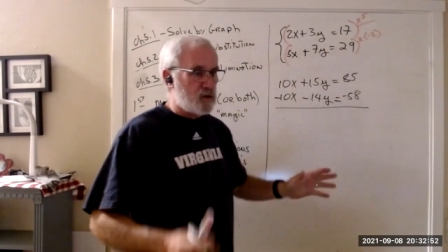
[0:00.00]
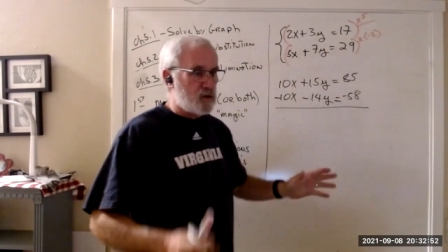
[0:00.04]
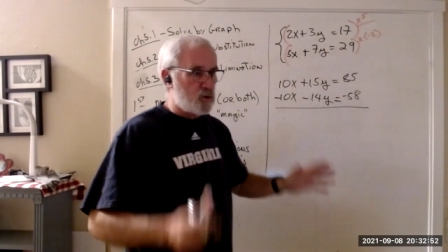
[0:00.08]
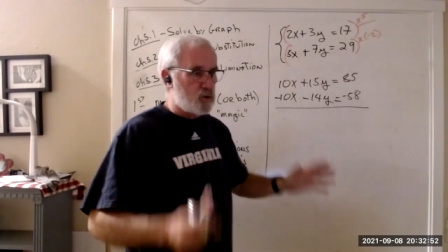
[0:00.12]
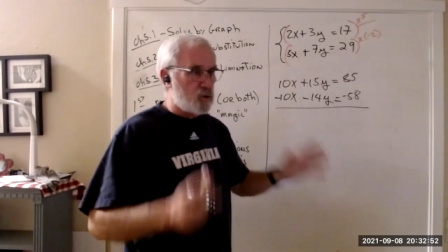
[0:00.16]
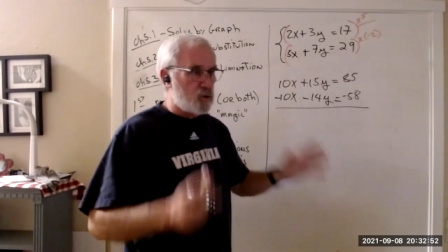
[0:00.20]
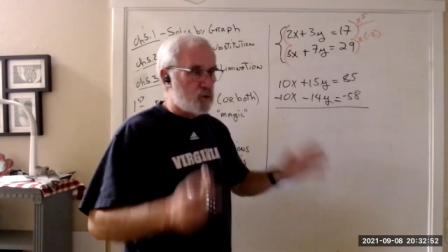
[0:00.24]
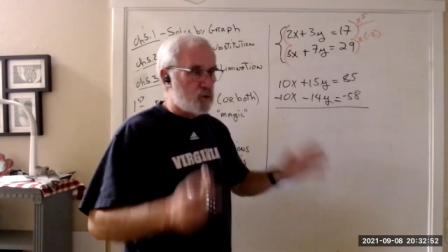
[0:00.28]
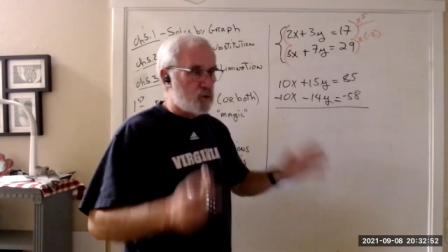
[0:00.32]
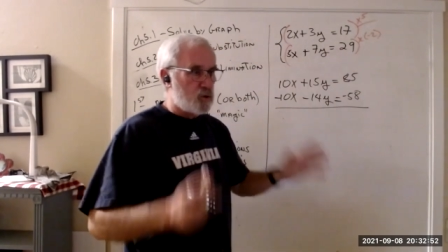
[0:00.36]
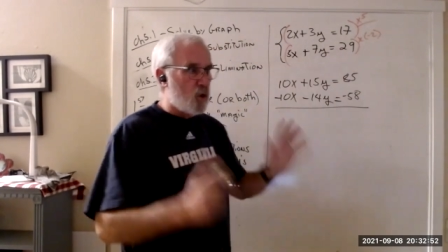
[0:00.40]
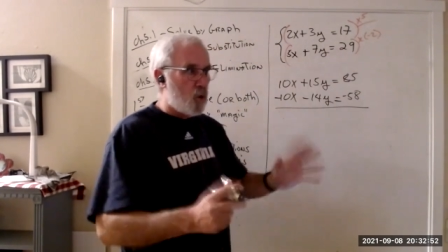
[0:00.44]

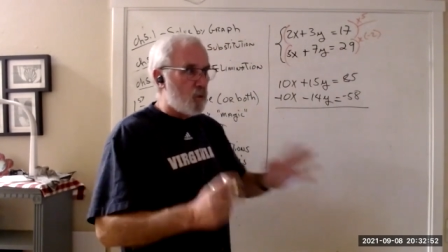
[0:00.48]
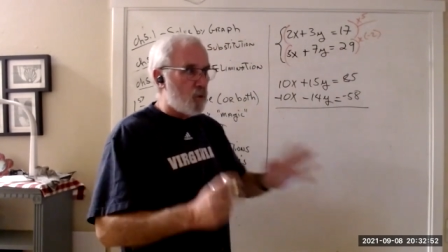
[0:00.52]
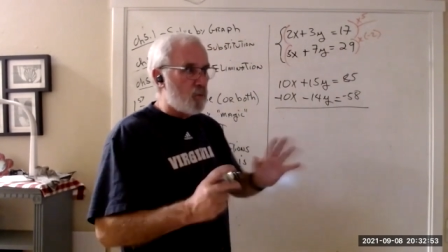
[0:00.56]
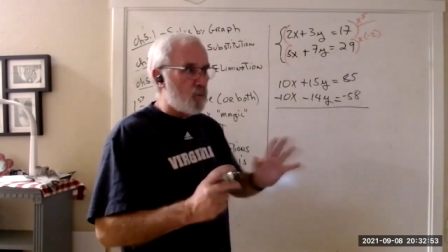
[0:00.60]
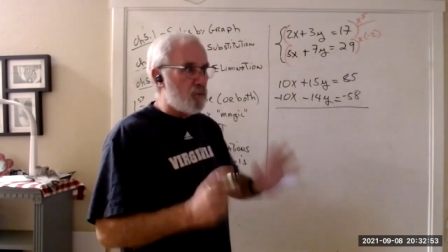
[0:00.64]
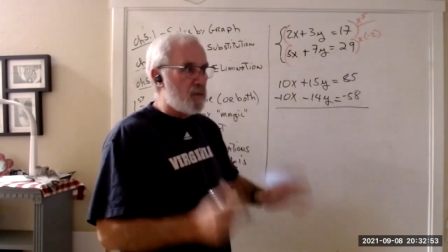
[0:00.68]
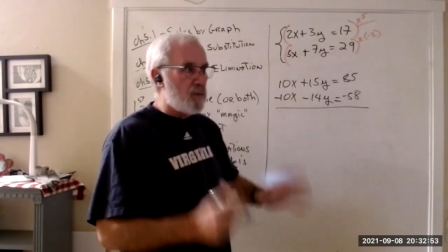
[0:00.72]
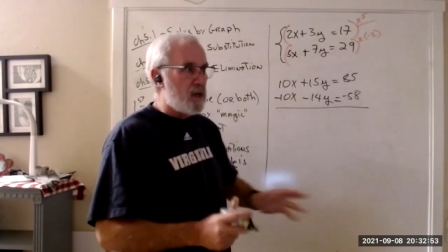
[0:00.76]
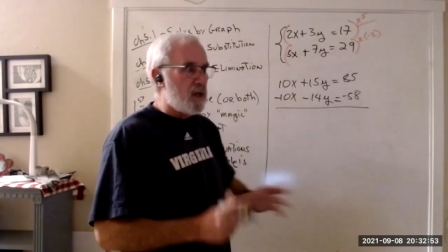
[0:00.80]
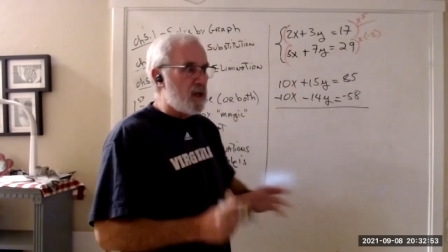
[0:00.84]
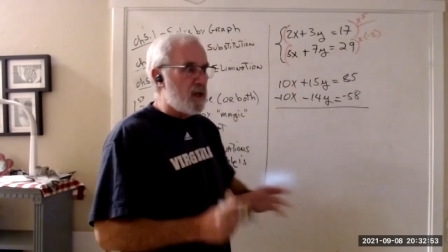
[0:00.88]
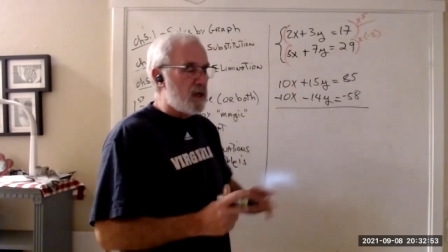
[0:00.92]
So
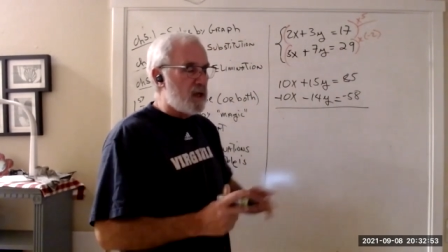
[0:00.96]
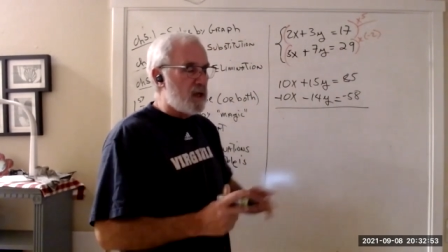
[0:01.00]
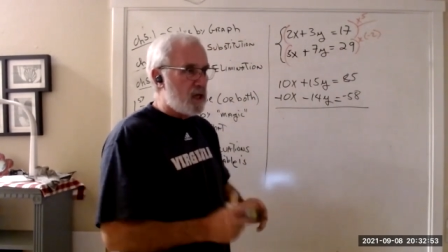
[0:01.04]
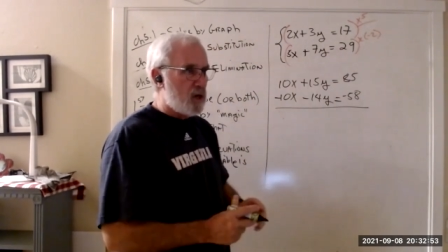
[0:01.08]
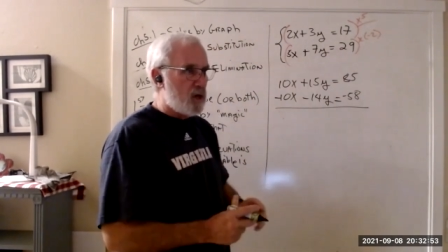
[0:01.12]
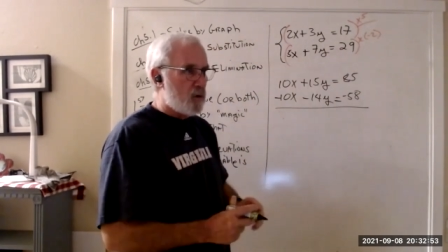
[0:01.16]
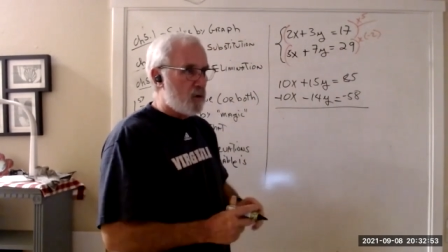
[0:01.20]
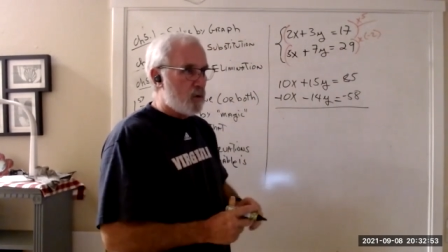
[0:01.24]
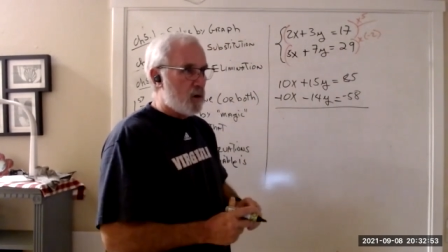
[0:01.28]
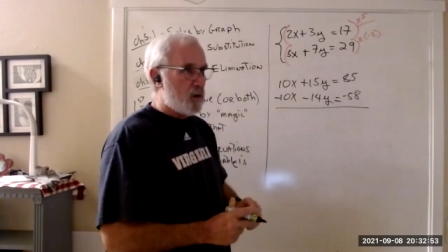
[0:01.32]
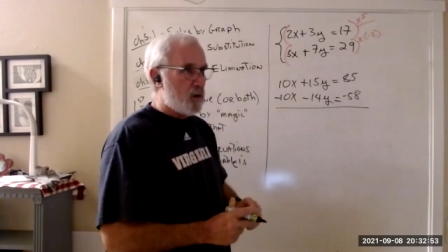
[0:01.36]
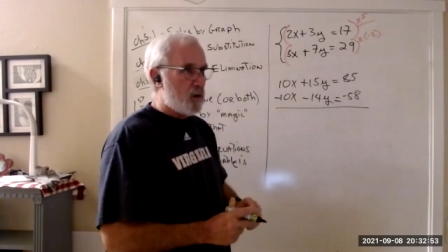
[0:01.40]
don't be a
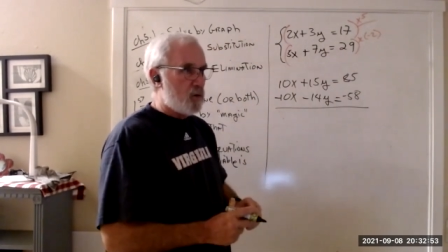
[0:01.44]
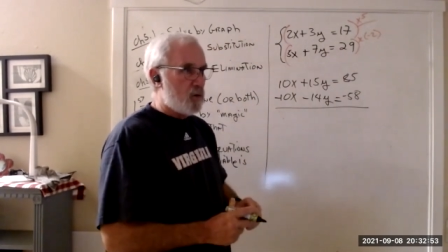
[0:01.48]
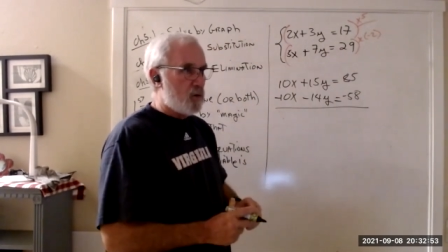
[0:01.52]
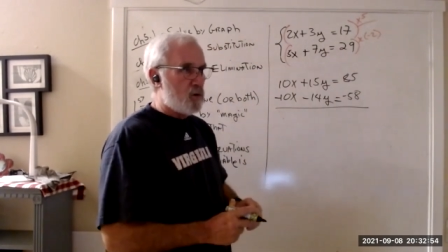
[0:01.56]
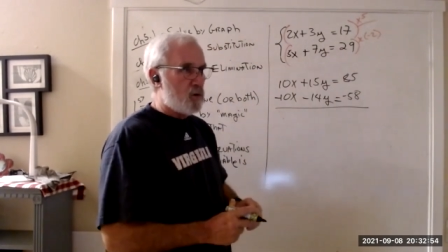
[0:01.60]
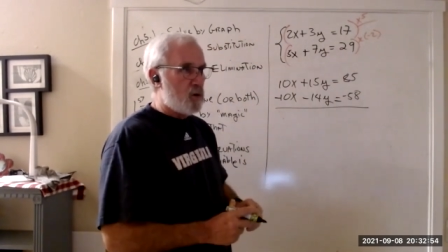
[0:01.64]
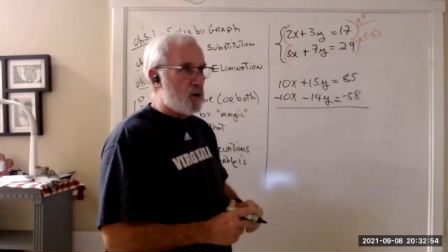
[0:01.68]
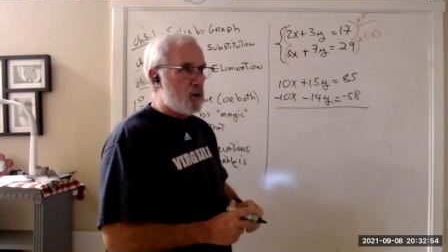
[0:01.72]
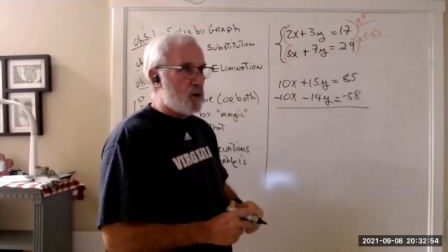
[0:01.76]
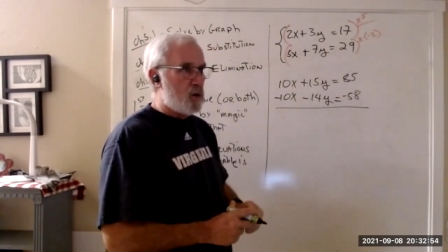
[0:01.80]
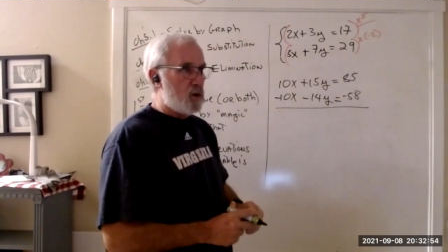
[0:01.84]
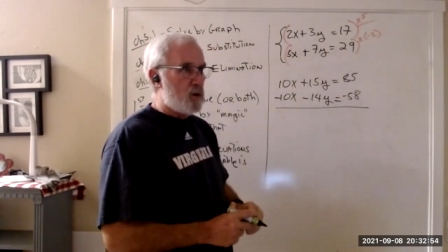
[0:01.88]
hero.
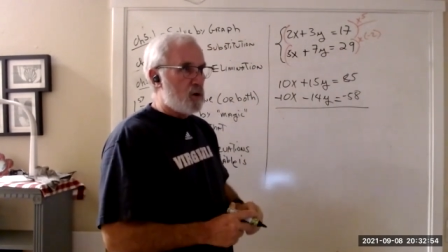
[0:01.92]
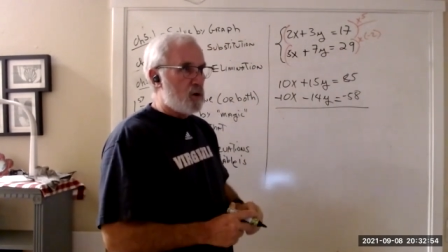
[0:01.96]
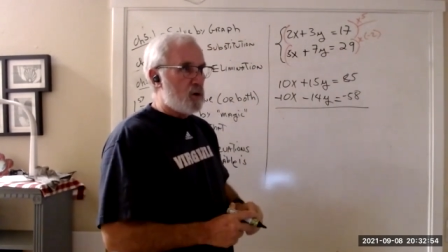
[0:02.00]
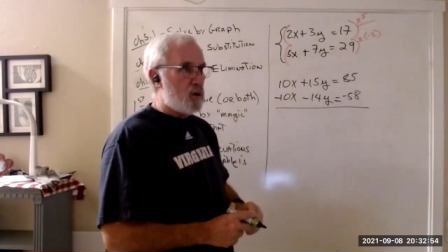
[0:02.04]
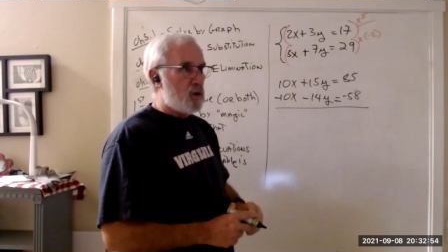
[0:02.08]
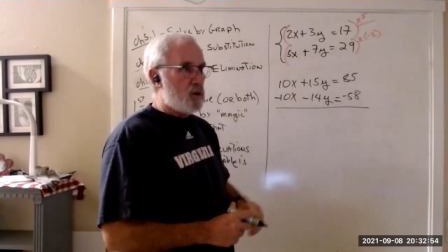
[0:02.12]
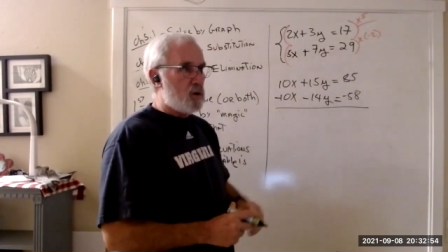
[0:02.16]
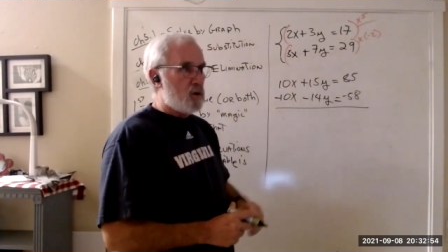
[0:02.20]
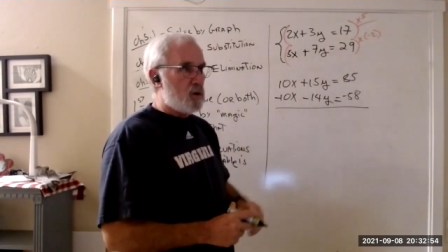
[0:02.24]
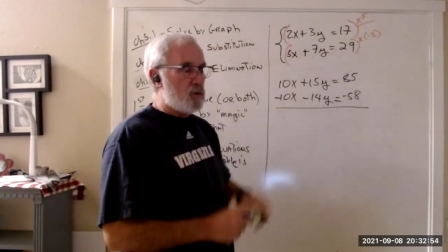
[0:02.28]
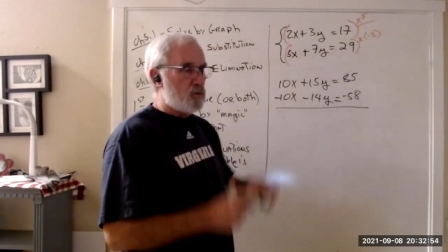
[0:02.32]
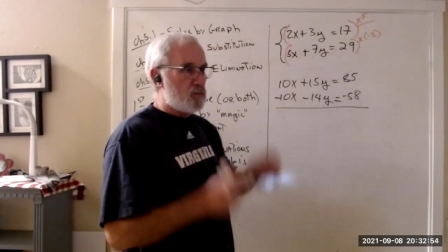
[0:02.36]

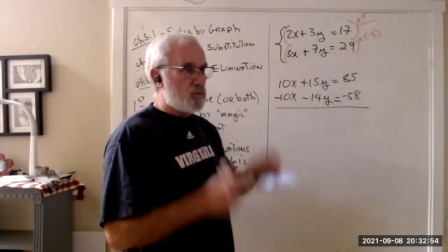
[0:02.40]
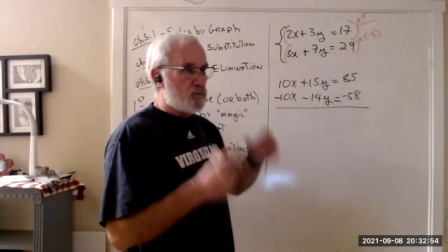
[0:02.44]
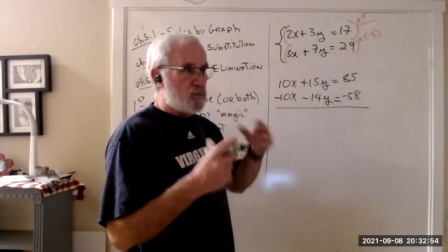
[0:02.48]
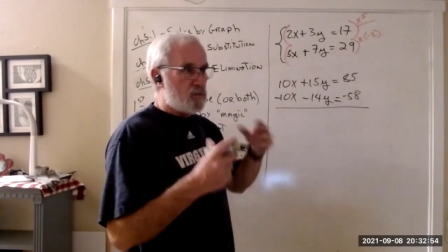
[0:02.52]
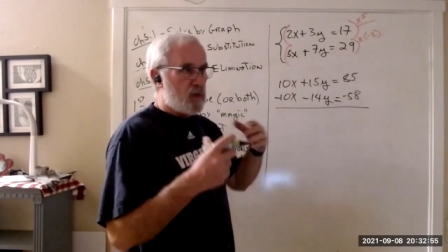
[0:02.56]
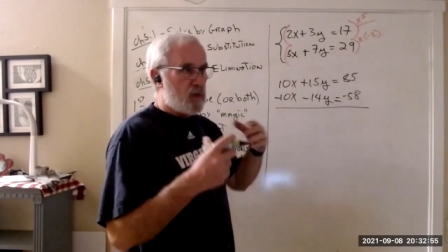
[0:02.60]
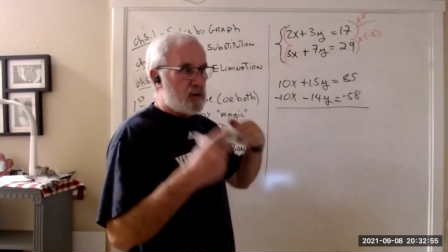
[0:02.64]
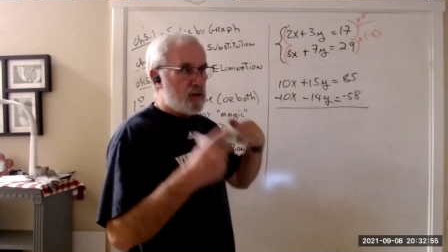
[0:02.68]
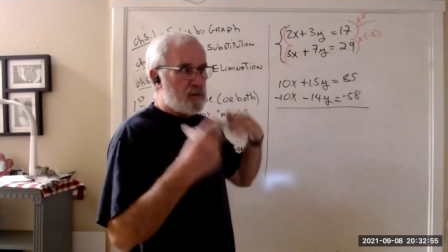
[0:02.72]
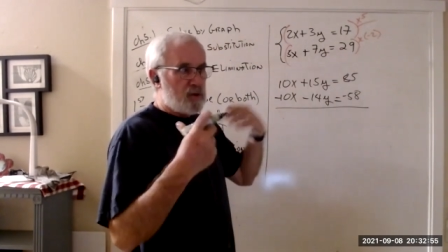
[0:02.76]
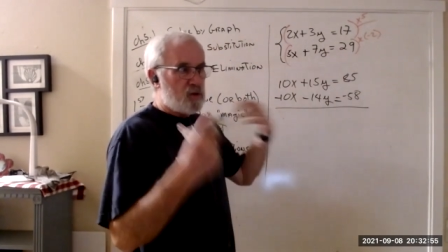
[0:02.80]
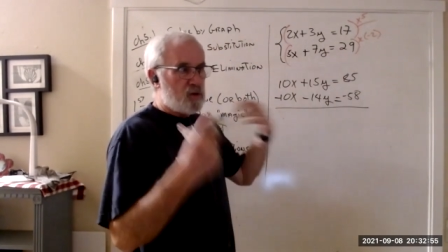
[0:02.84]

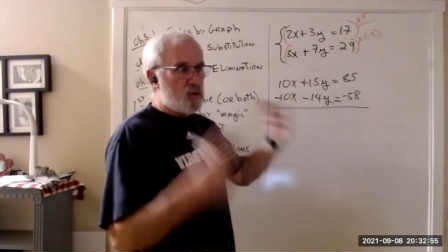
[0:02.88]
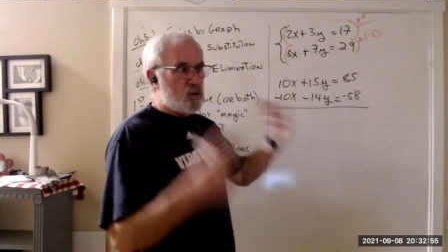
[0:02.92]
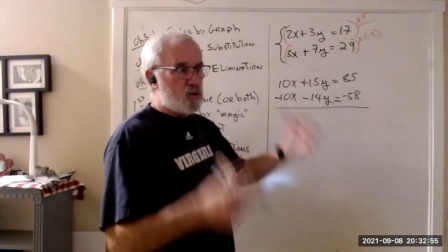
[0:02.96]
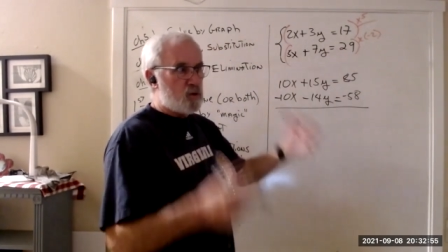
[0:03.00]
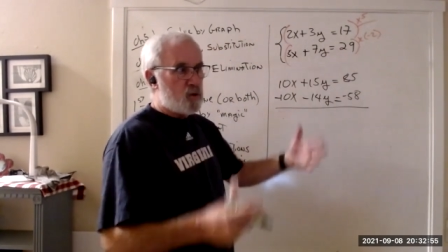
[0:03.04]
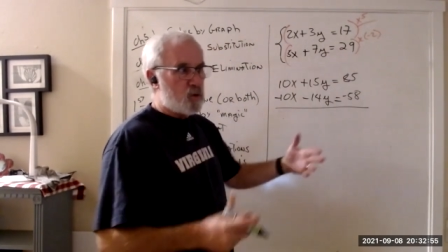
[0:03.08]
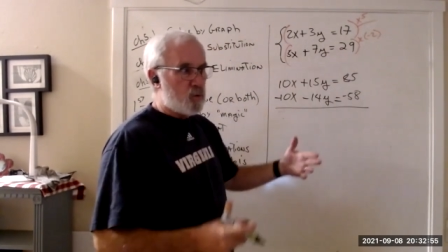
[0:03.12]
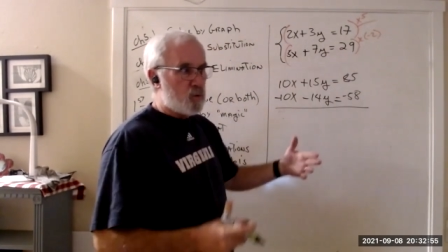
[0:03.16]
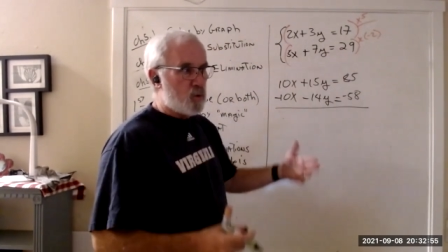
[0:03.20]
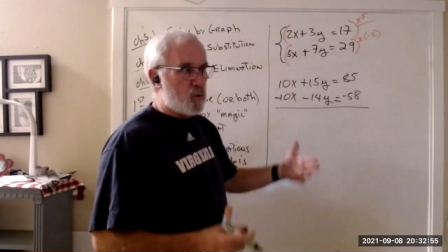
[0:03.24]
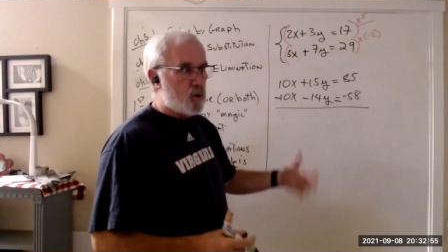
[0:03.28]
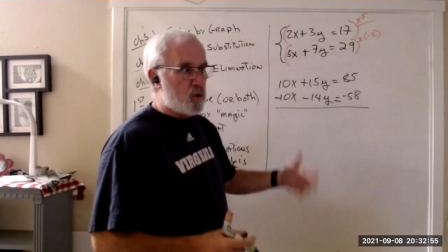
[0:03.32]
Maybe do
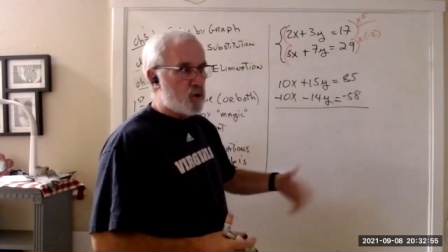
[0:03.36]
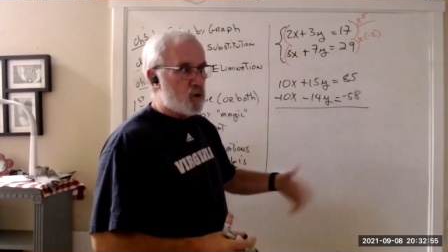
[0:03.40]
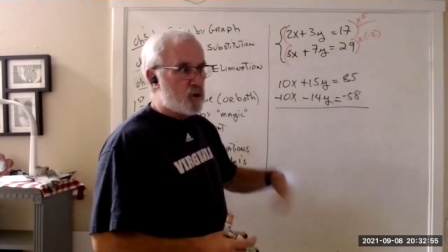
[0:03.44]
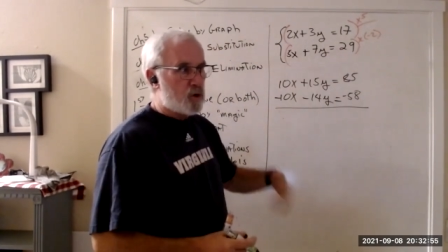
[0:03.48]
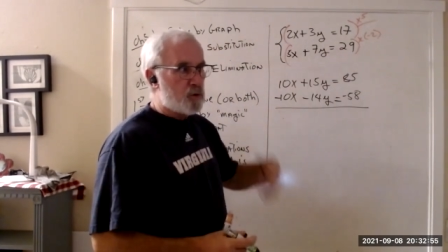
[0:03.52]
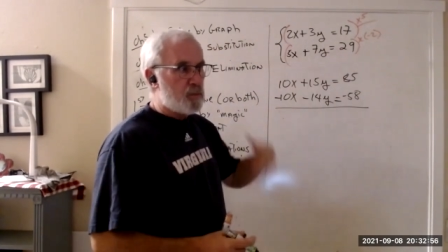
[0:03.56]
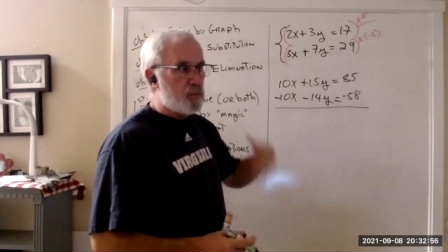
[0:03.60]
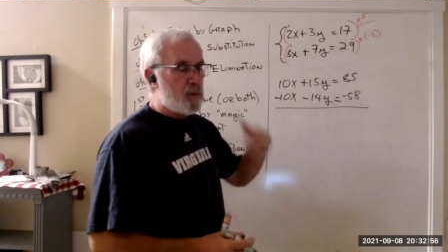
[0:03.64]
your work,